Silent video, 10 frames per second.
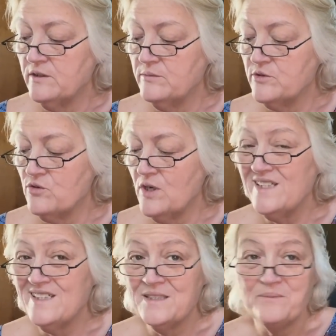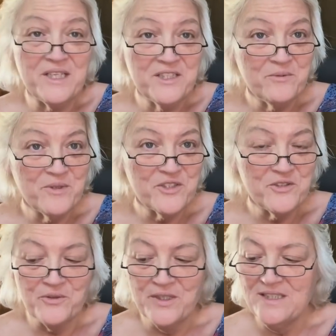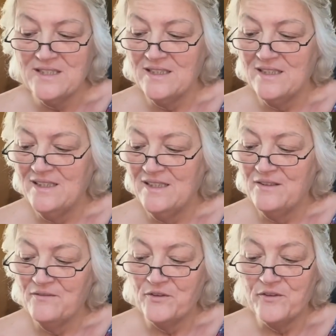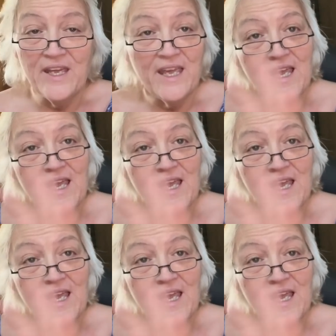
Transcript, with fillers: Trying not to make too much noise for the